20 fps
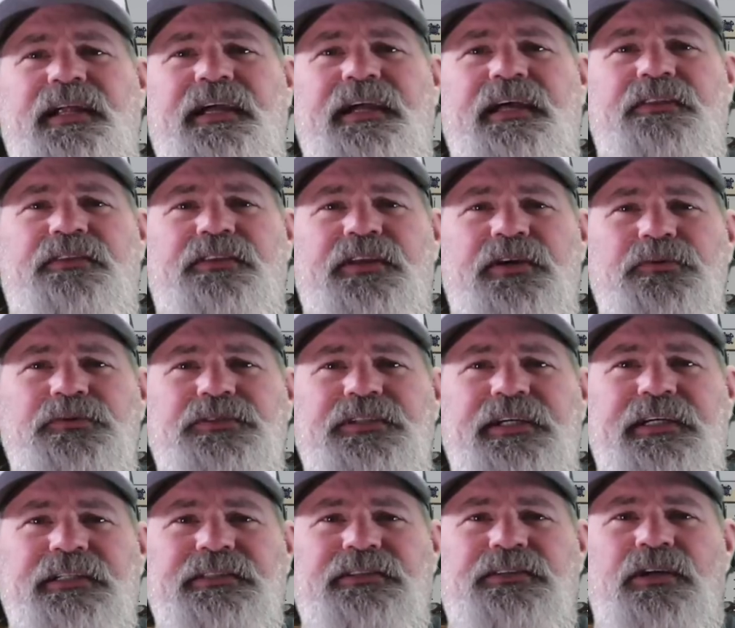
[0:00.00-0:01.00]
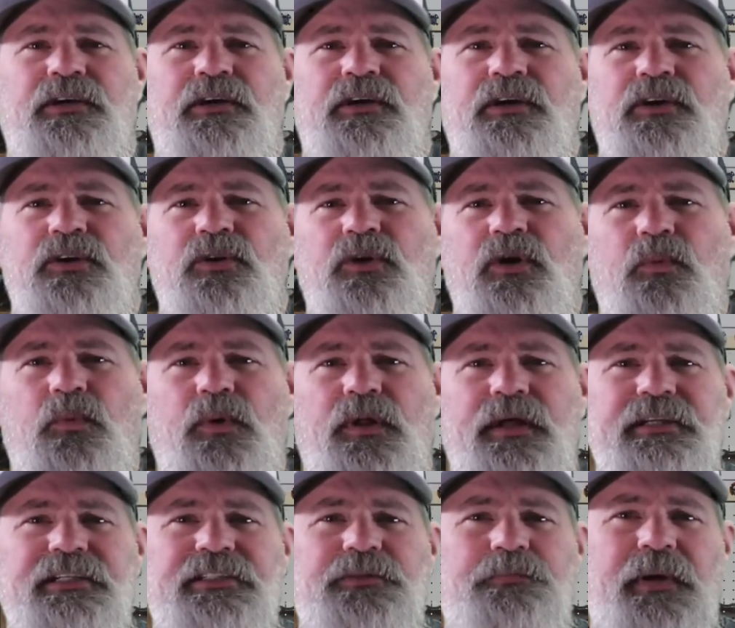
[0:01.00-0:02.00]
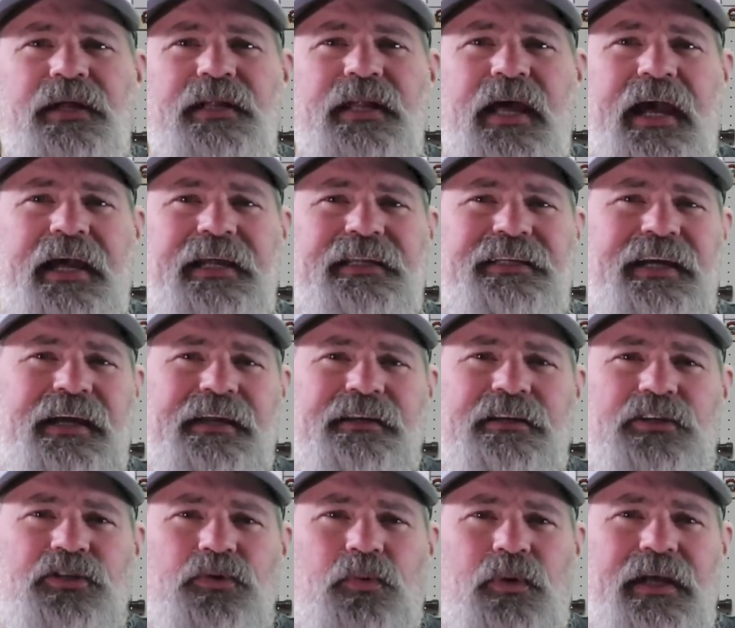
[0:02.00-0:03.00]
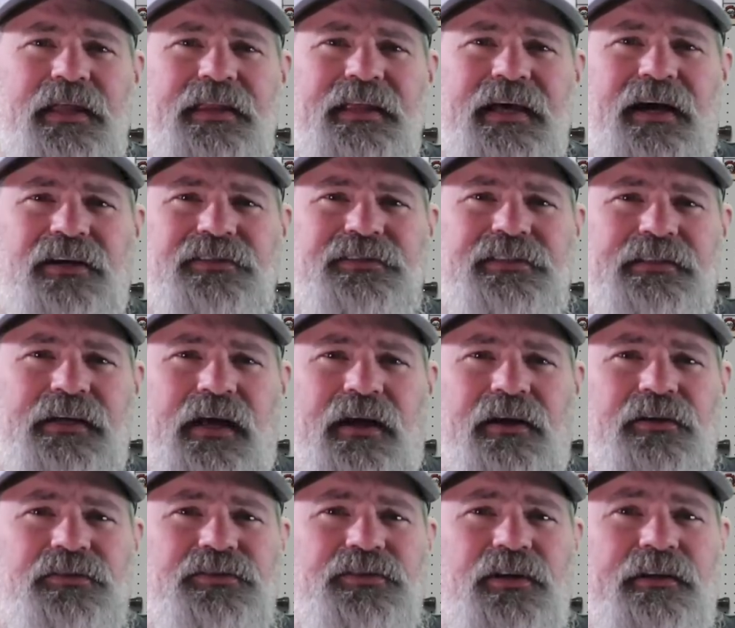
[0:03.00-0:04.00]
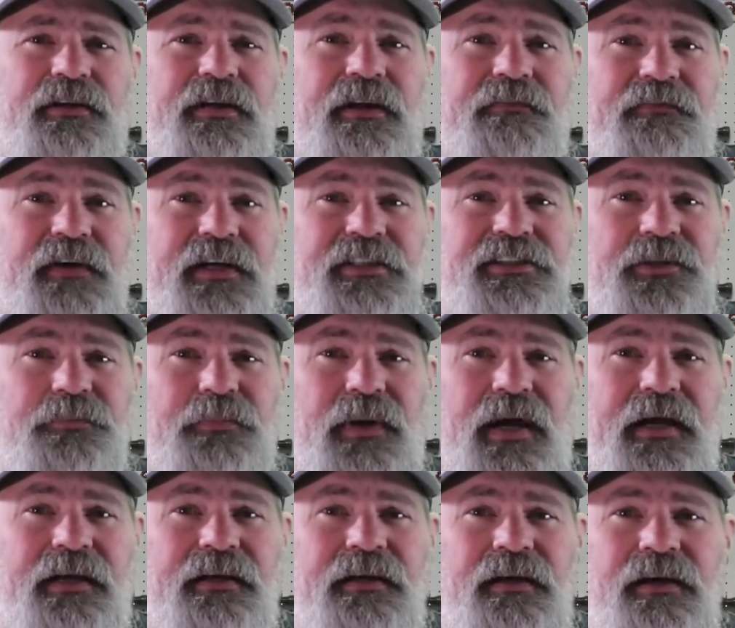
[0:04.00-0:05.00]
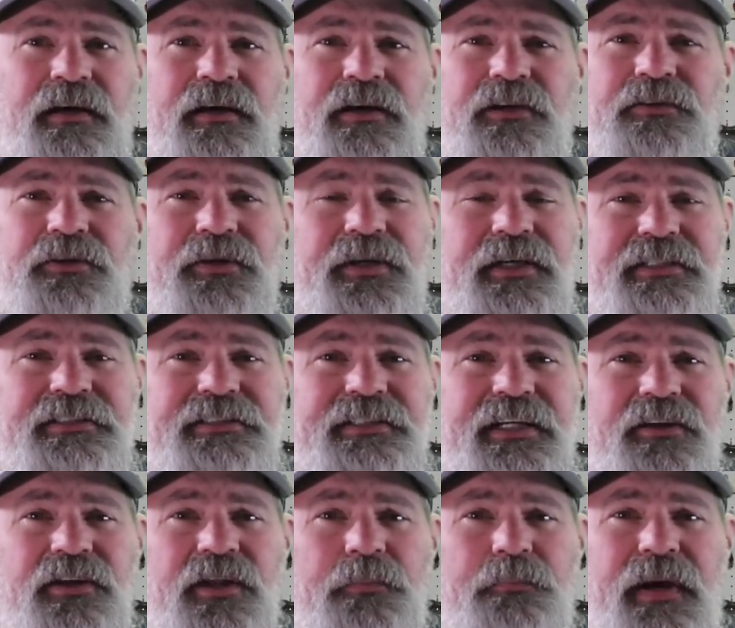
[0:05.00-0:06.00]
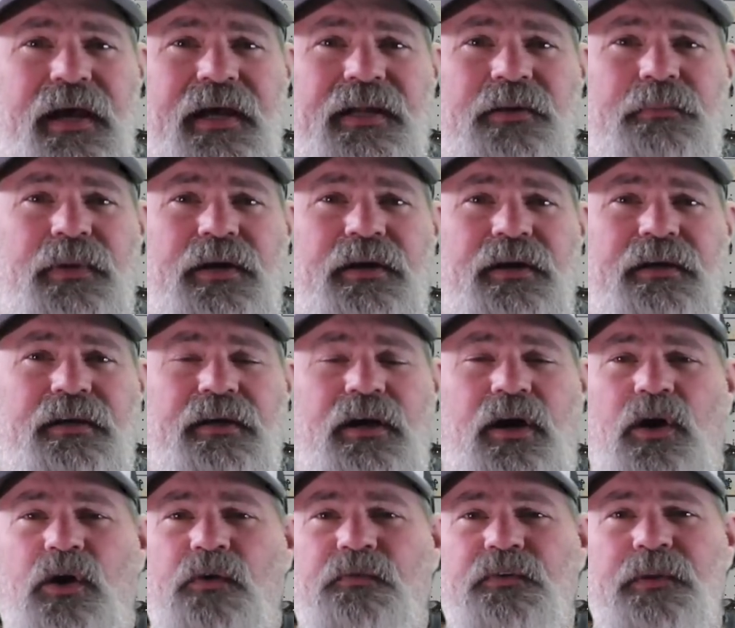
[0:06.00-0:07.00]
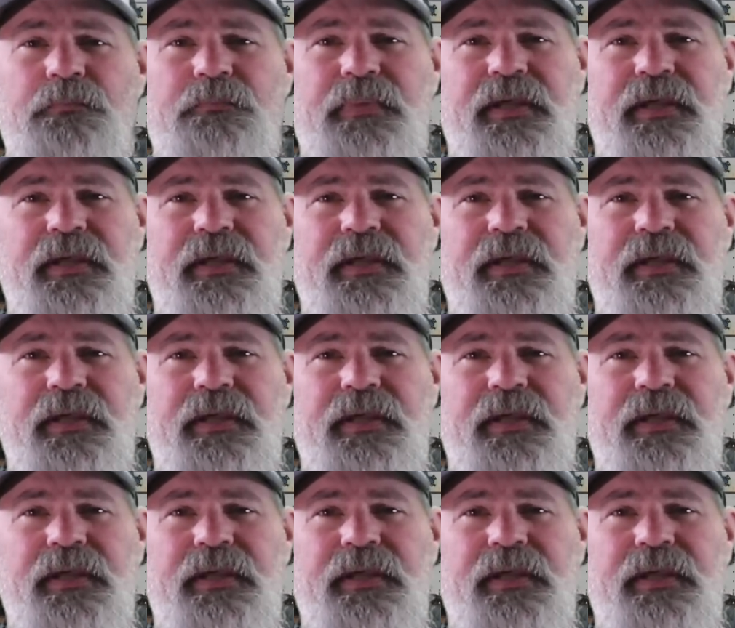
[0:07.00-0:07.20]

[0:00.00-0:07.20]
getting enthusiasts who are willing to spend $18,000 to $20,000 on an adventure bike to consider the Pan America over the